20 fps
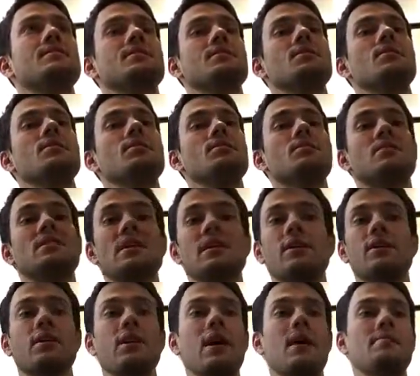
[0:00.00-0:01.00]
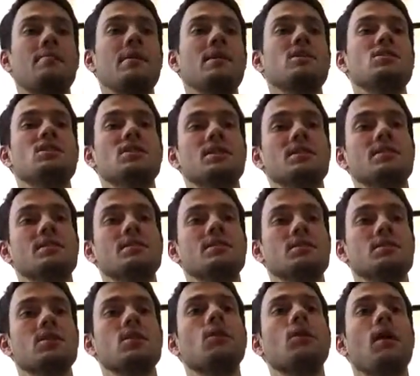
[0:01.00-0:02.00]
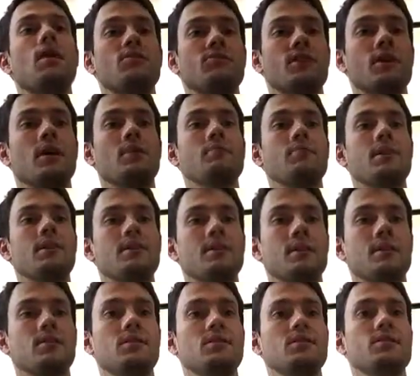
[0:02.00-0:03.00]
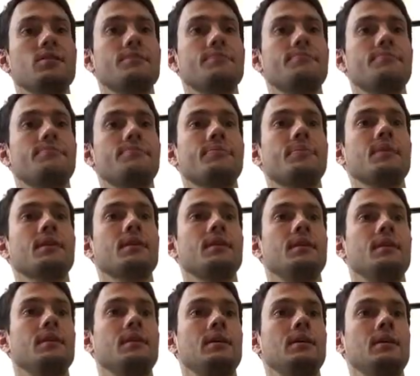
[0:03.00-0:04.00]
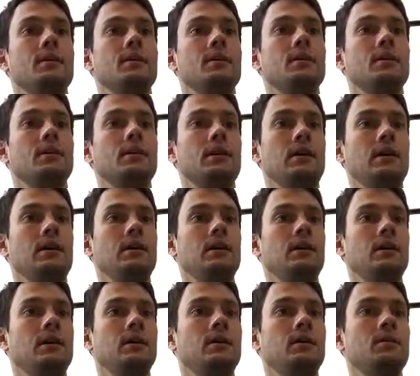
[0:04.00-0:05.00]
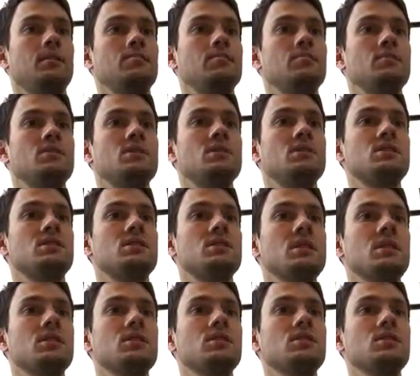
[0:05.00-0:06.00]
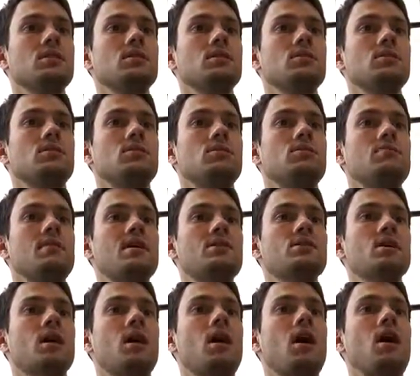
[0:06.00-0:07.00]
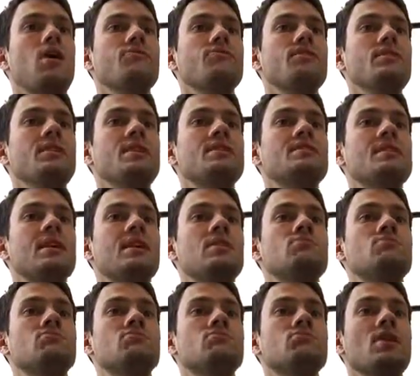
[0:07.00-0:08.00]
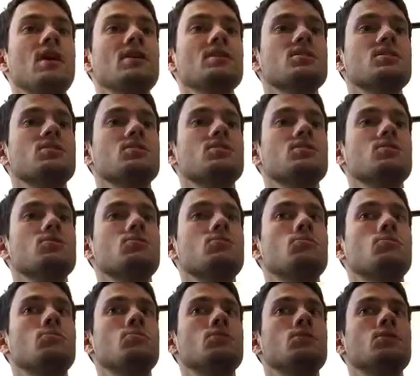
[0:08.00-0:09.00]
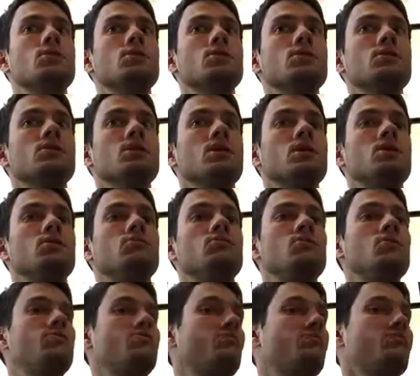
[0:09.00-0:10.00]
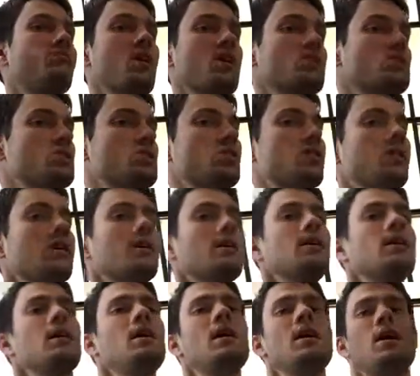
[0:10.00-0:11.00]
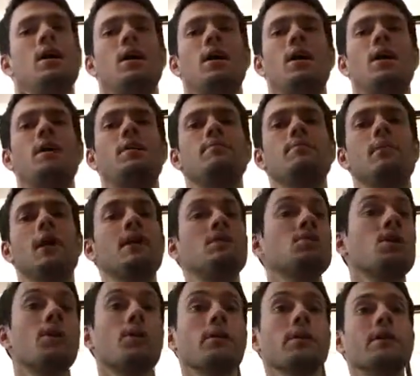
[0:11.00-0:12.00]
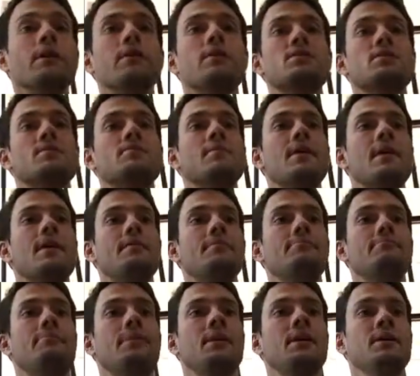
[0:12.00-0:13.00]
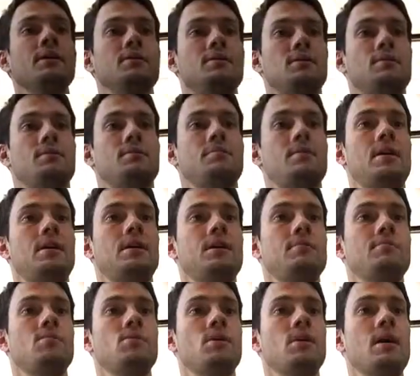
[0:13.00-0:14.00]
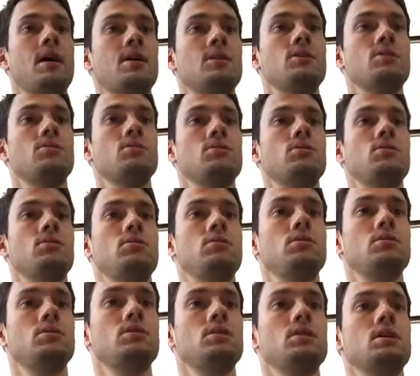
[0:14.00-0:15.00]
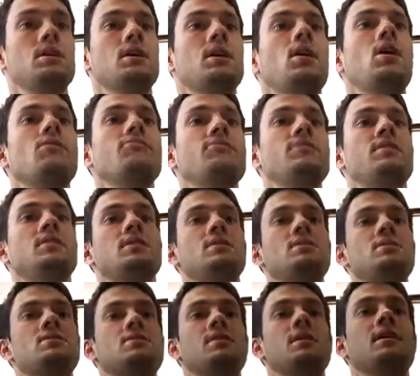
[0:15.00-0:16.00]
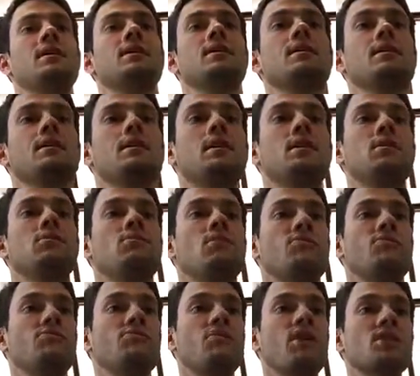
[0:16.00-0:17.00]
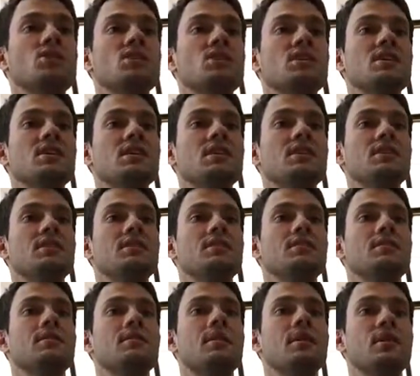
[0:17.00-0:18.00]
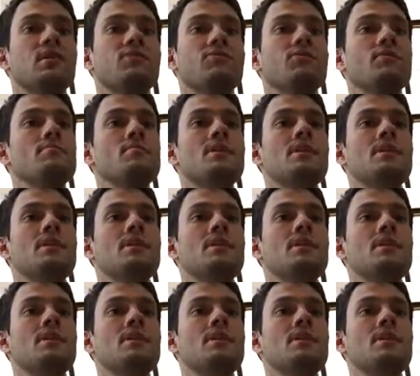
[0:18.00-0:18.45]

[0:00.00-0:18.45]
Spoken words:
So there are not many chances to go out for company dinners. Daeyoung, you mentioned coffee is a rest or refresh thing. I totally know what you meant, but to make it more natural, you could say coffee is like a refreshing thing for